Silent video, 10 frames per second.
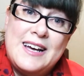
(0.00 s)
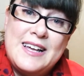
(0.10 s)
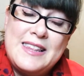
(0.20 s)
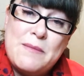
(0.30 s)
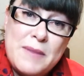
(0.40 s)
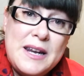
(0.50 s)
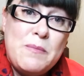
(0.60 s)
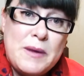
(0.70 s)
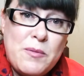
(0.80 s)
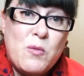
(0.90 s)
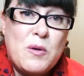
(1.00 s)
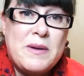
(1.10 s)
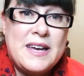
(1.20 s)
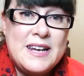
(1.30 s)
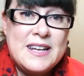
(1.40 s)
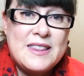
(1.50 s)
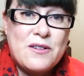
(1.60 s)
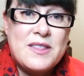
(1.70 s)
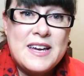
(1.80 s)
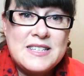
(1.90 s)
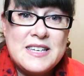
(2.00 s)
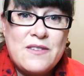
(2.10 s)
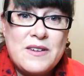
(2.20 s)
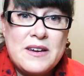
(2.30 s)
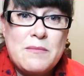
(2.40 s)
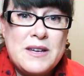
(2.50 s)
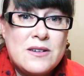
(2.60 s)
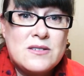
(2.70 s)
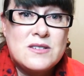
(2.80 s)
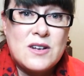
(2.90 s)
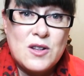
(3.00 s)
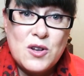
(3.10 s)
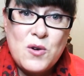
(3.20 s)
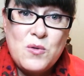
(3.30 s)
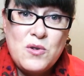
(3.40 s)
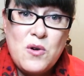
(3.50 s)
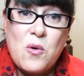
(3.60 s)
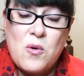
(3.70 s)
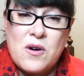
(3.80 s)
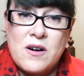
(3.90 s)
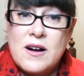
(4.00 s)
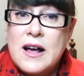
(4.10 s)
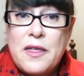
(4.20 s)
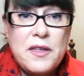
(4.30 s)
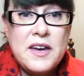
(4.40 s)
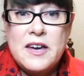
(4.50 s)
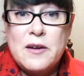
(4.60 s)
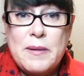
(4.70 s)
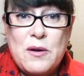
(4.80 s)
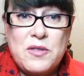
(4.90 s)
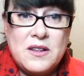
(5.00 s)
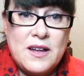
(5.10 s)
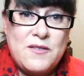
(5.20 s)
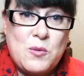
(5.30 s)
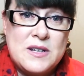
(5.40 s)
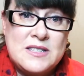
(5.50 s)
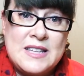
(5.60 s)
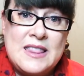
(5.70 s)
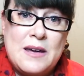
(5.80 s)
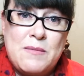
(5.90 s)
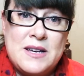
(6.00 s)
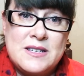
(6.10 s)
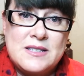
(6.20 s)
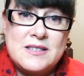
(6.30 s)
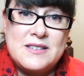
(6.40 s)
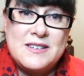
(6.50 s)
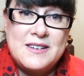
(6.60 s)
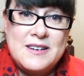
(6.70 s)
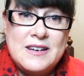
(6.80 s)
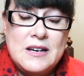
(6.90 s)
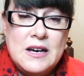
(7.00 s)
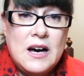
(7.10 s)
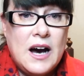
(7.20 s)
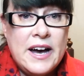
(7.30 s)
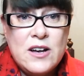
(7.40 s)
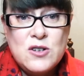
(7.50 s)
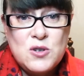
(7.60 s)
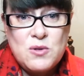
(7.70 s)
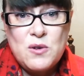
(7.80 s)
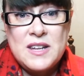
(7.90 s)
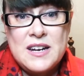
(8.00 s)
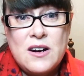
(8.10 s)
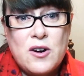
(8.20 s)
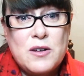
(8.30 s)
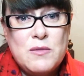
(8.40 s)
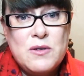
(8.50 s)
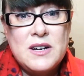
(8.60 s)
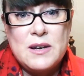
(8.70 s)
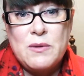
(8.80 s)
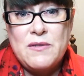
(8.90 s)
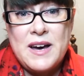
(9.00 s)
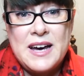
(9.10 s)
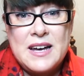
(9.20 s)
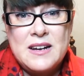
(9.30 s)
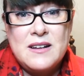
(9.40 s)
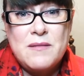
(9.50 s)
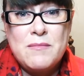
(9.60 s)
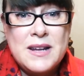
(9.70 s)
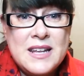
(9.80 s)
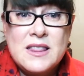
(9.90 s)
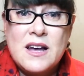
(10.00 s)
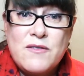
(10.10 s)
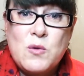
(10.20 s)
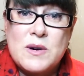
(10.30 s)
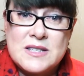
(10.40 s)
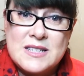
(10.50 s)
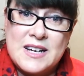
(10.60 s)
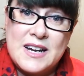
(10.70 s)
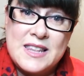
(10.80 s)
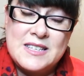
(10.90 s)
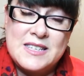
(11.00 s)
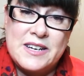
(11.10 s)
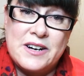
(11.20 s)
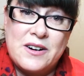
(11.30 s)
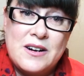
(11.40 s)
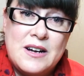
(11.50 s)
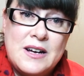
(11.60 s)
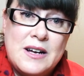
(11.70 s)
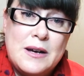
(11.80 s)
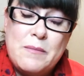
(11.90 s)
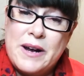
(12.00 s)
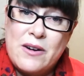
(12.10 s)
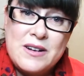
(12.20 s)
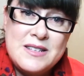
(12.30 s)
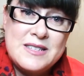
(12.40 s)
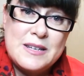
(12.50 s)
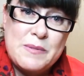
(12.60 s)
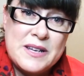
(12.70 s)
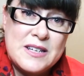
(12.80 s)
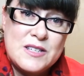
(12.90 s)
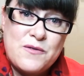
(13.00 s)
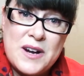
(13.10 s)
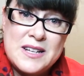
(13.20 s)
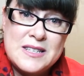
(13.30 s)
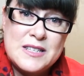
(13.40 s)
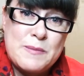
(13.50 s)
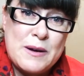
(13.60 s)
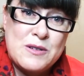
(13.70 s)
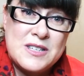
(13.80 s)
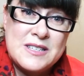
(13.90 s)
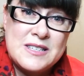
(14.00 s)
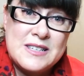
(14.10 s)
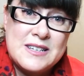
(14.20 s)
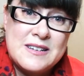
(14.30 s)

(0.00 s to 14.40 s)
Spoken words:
that many people will be eating their Thanksgiving meals alone or thinking about the loved ones that they miss. I also know that in our community we've had many loved ones die this year, parents, siblings, friends, spouses,